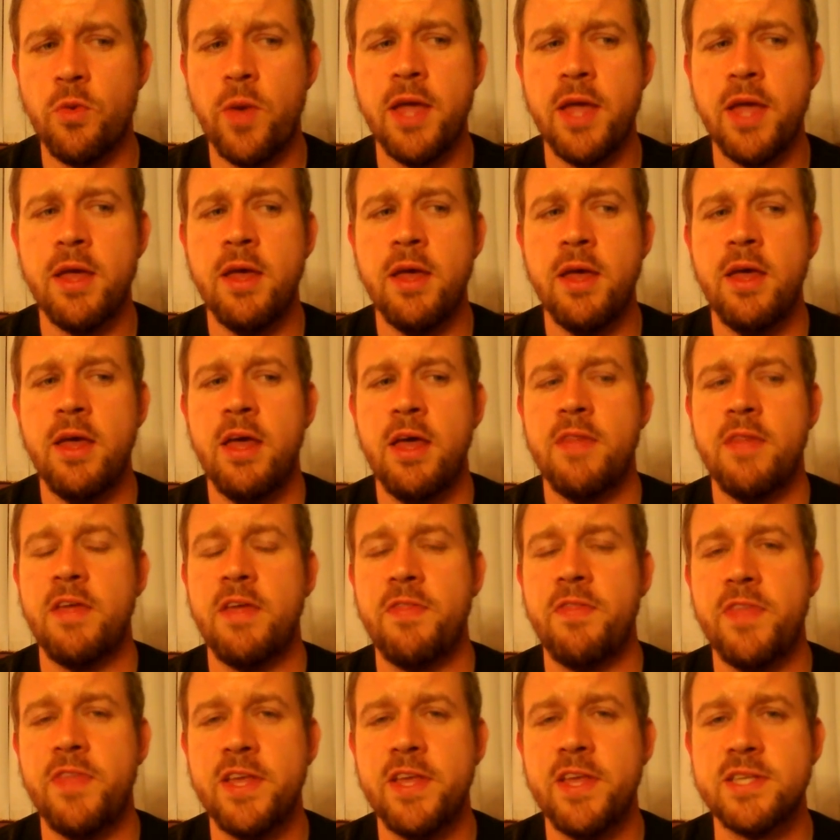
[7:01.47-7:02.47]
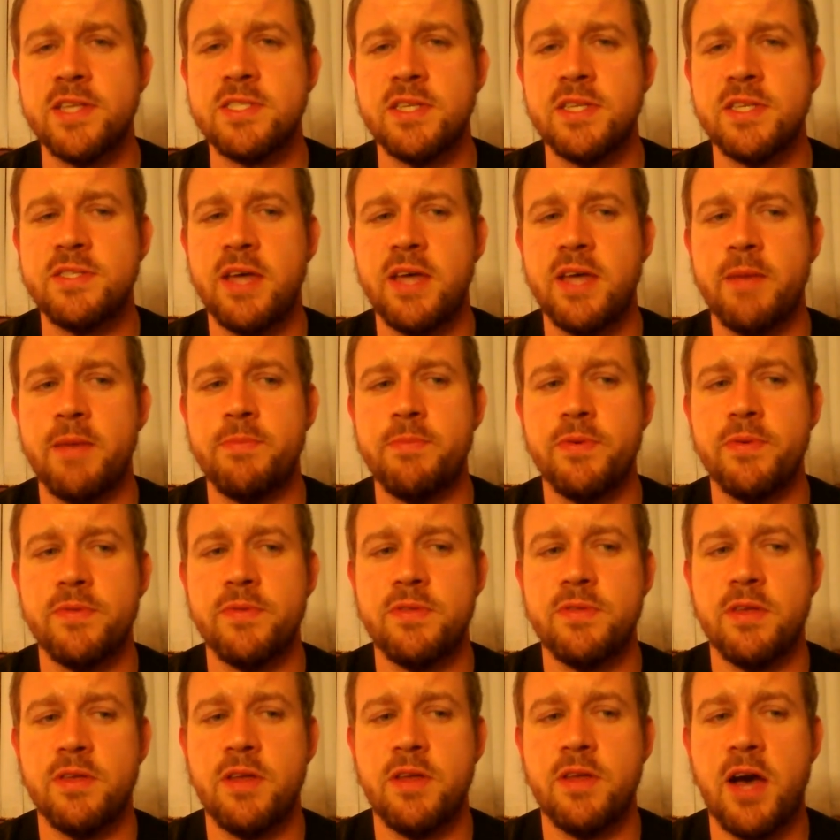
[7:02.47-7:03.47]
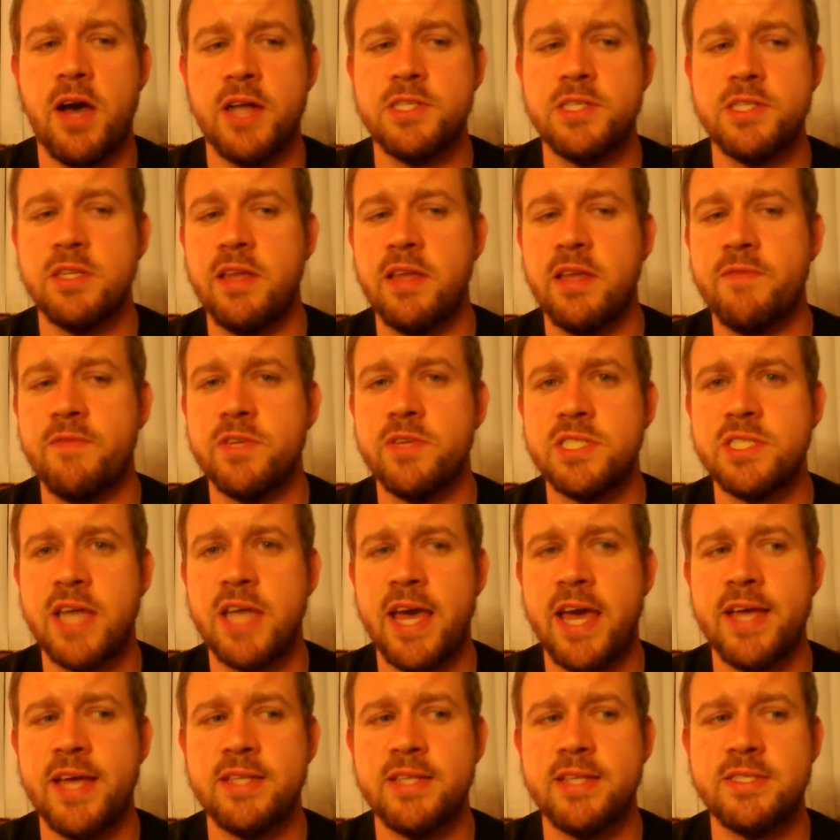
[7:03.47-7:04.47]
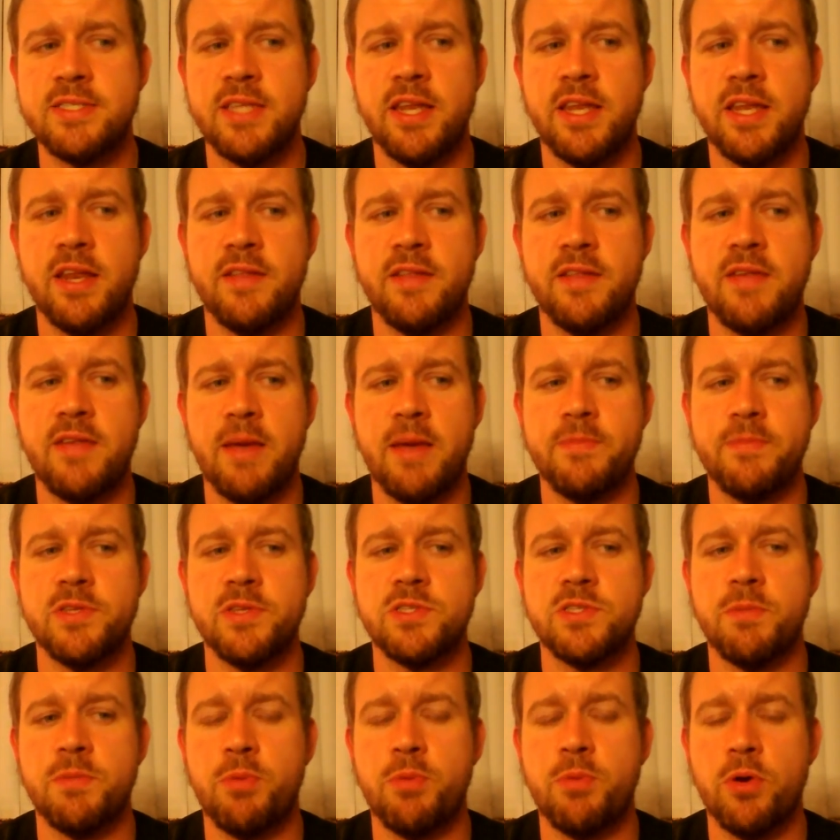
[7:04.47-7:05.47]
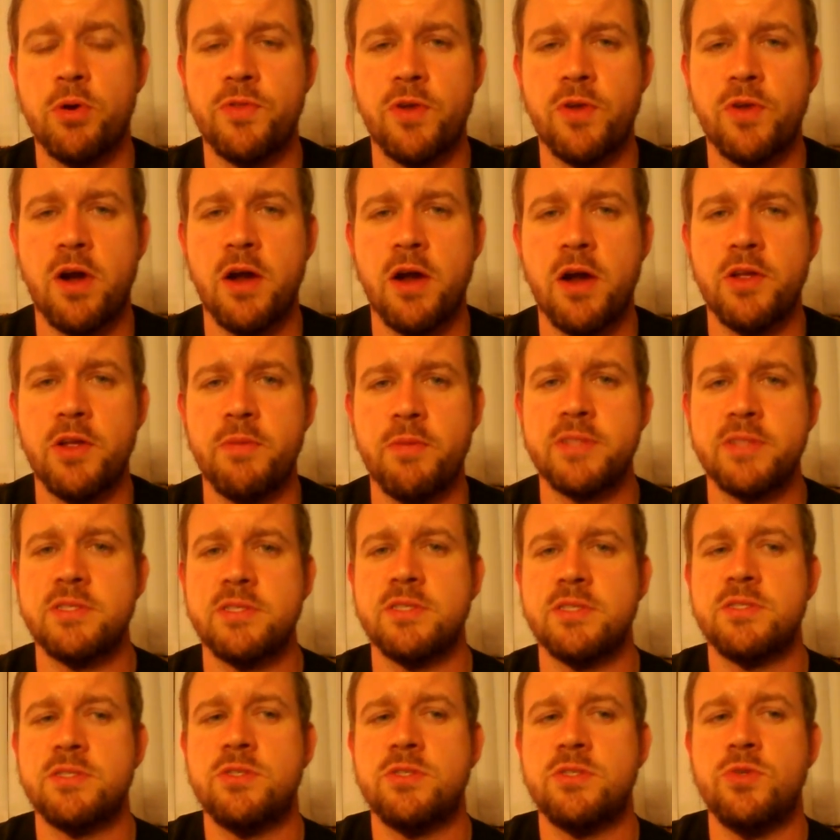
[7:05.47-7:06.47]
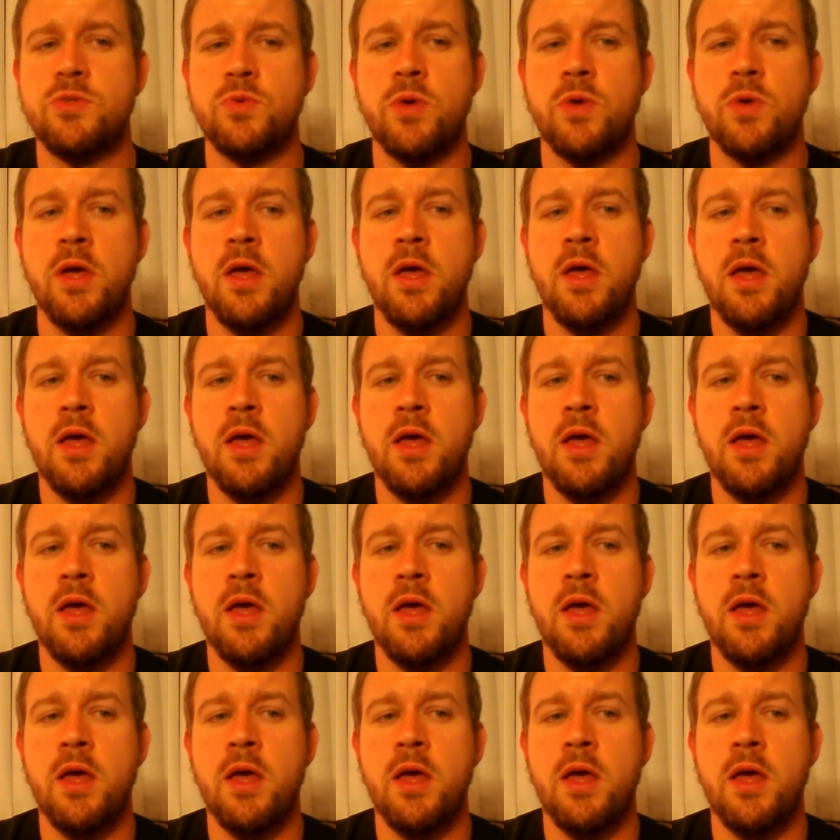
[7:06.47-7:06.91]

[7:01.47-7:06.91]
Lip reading: way that theists attempt to leverage science in an attempt to support their arguments is to